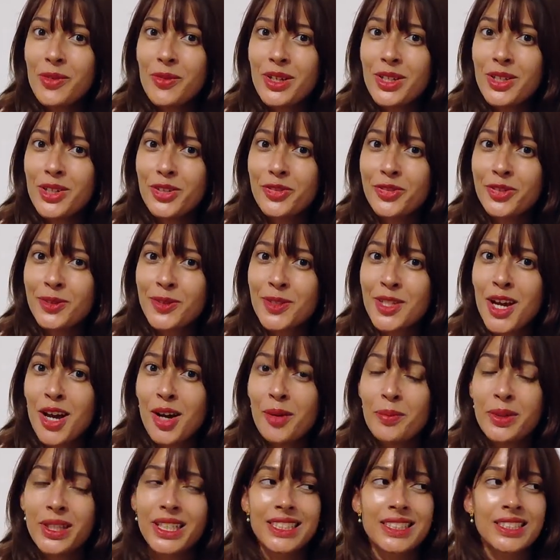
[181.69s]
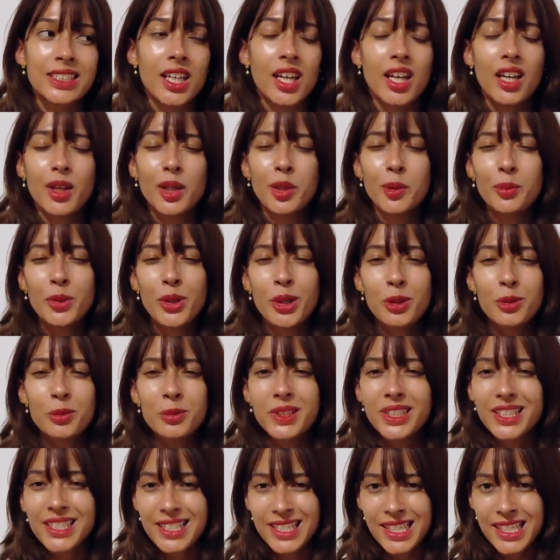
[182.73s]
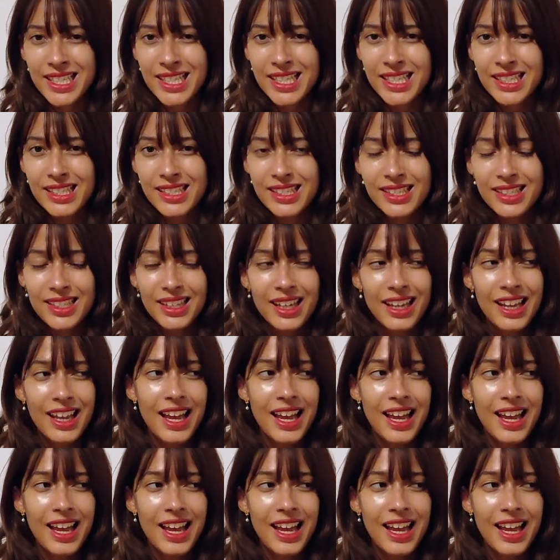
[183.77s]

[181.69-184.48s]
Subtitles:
wonderful topics. You probably didn't.